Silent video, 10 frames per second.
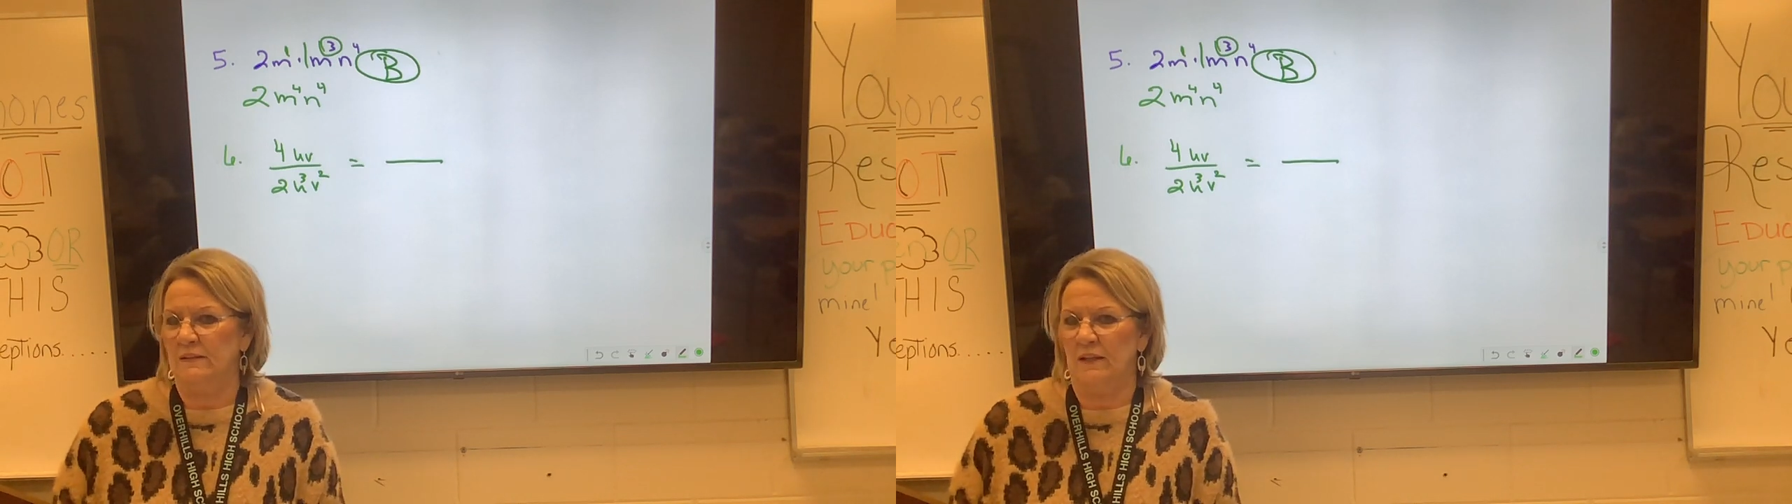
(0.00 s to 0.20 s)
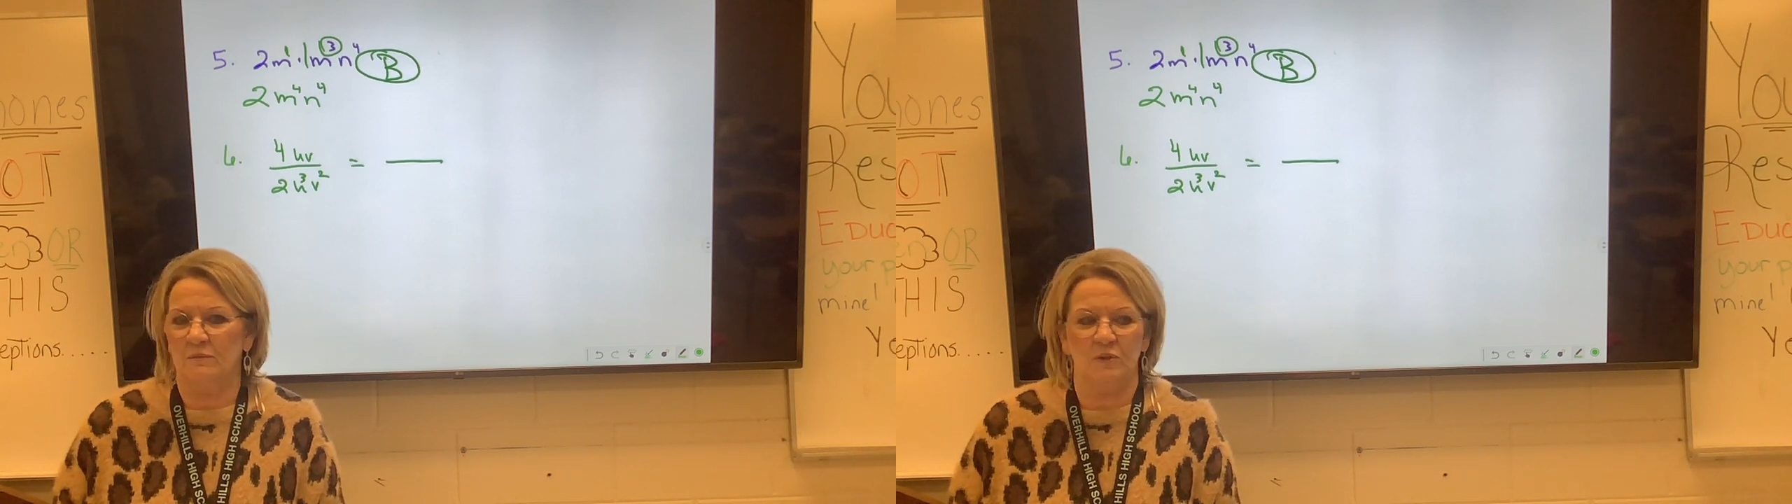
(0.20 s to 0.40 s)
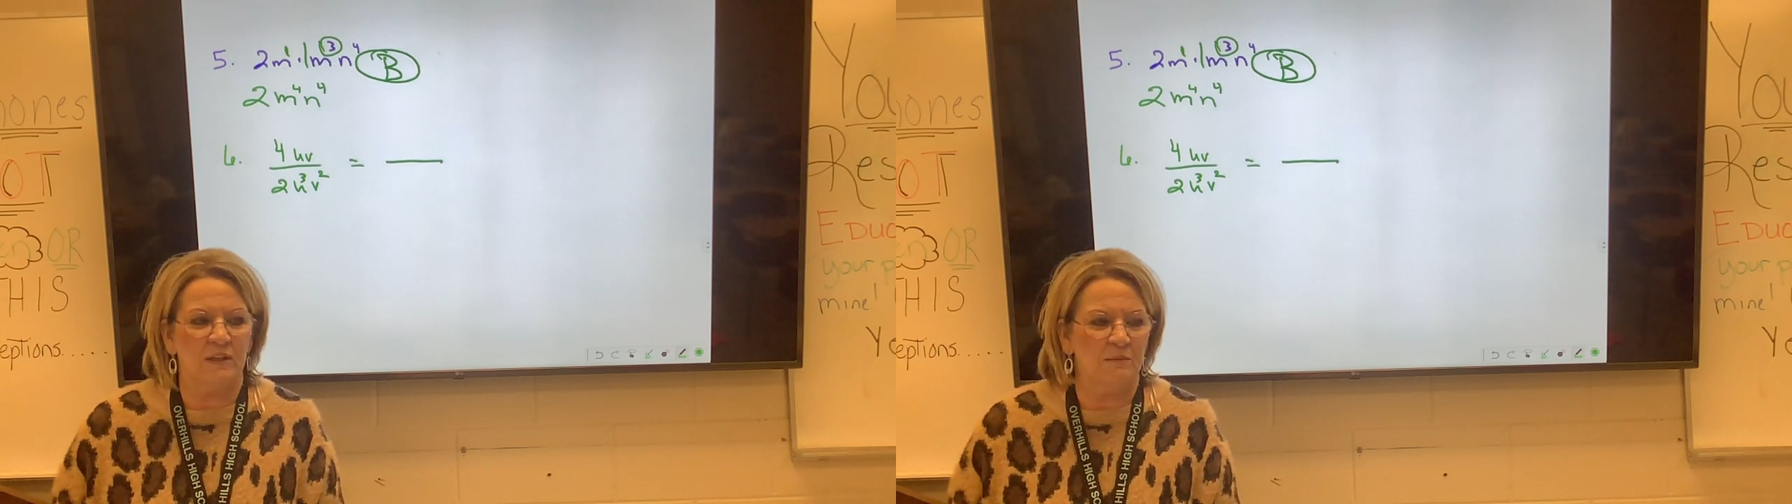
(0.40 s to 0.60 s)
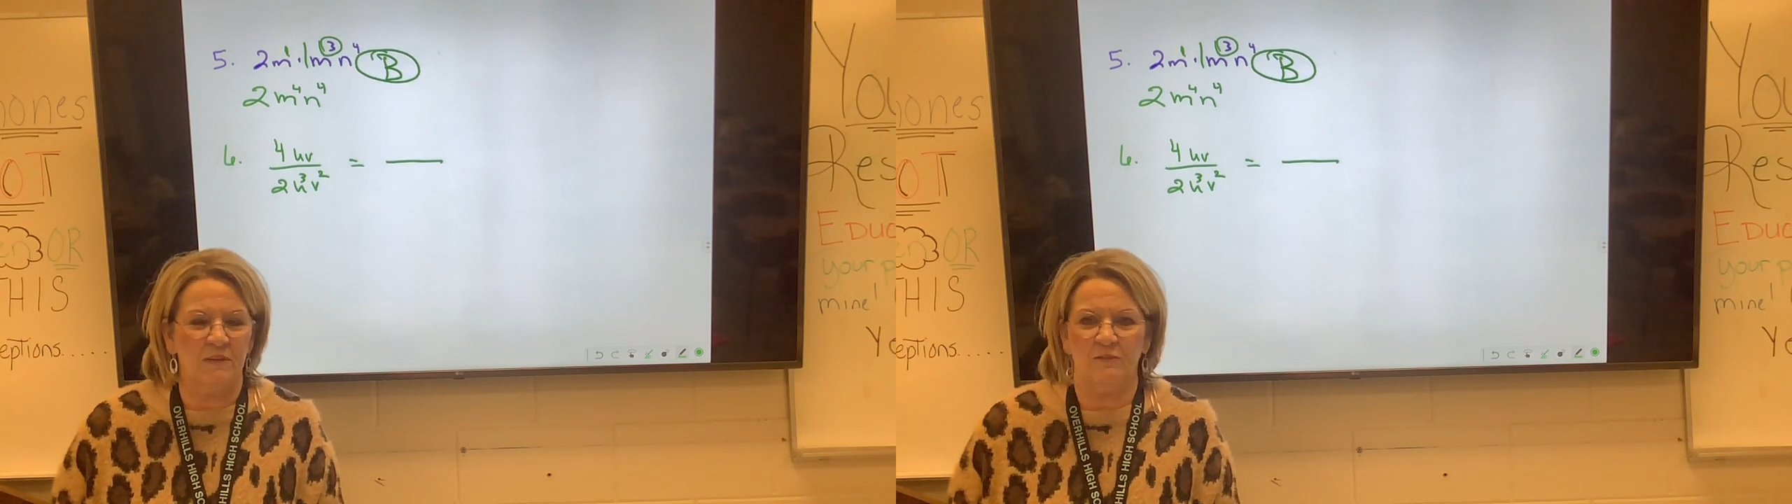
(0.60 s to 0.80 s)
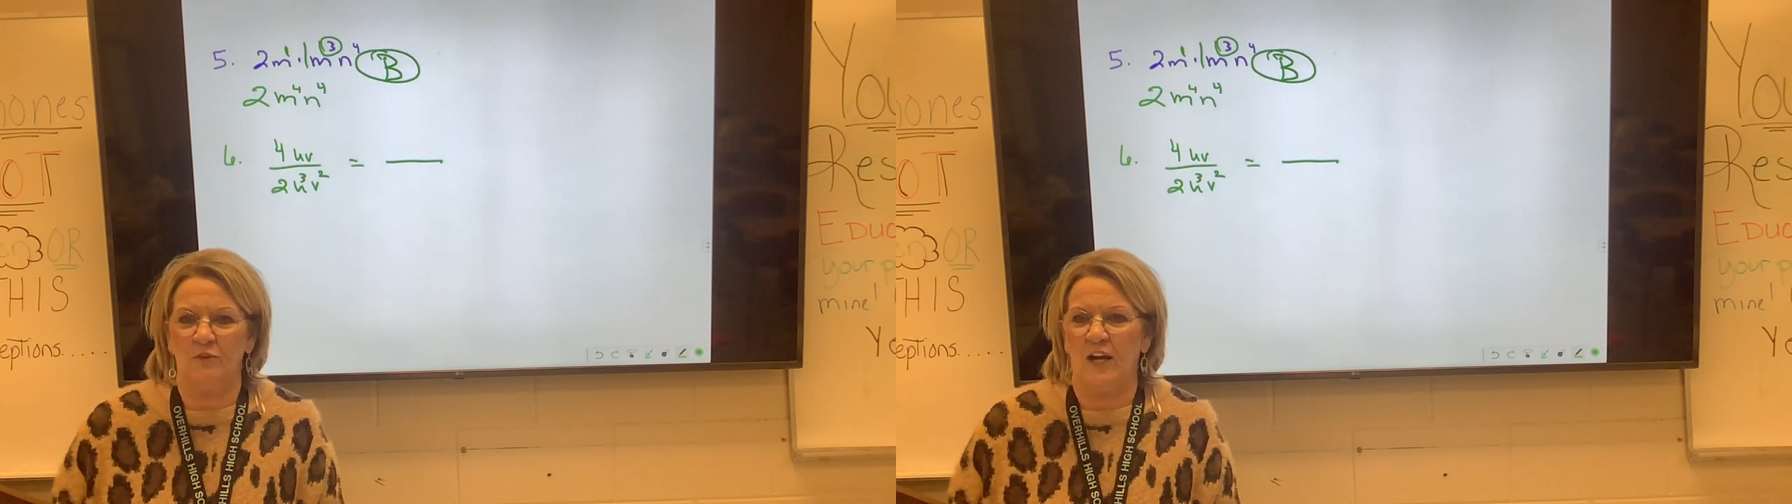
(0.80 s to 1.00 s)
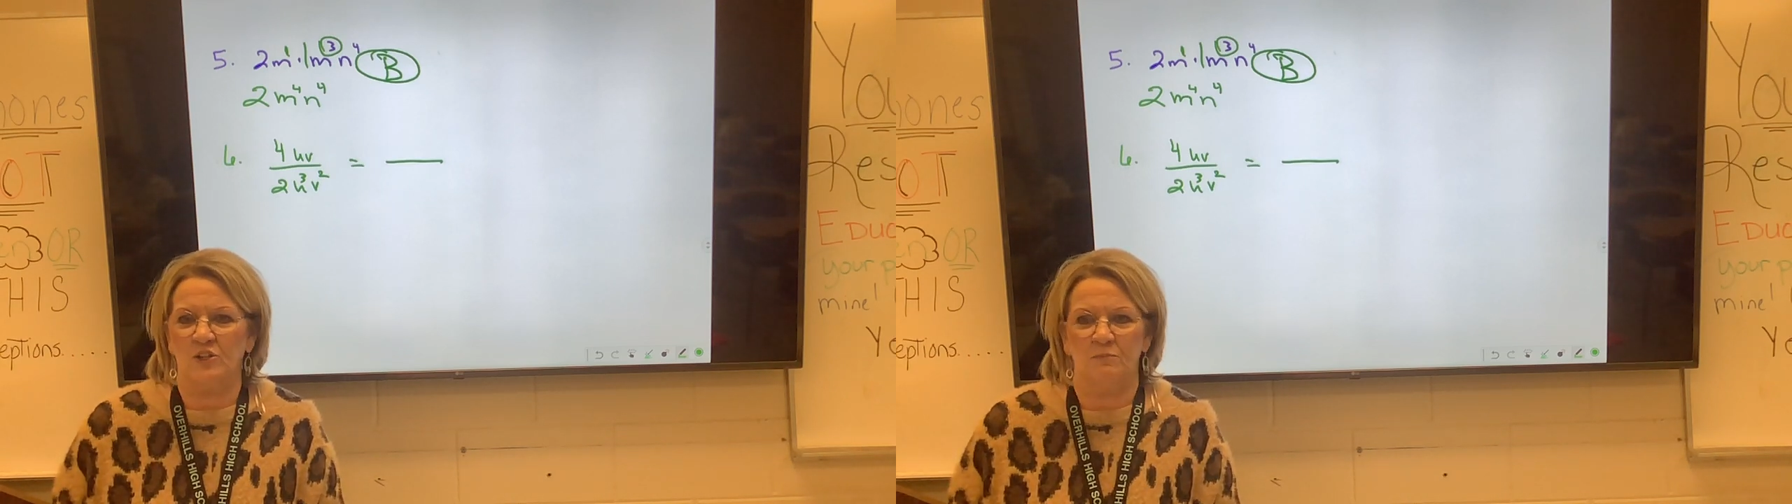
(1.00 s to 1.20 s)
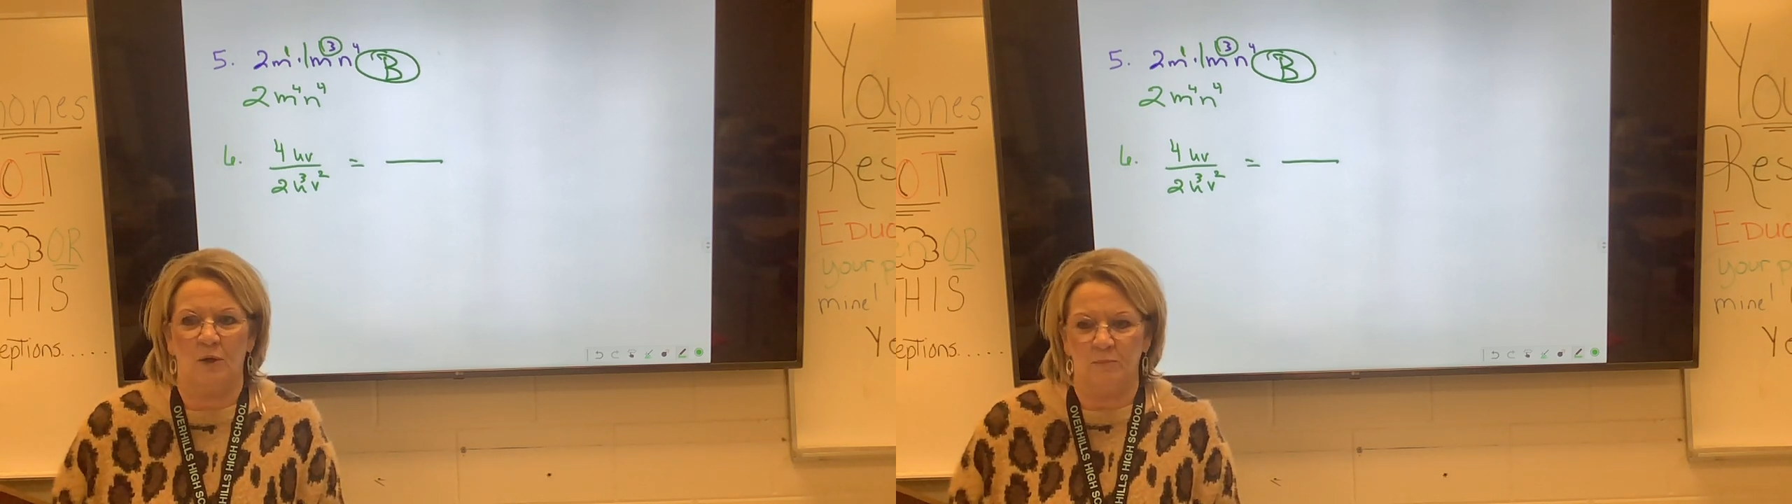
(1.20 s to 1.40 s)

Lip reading: I'm going to get me a fraction bar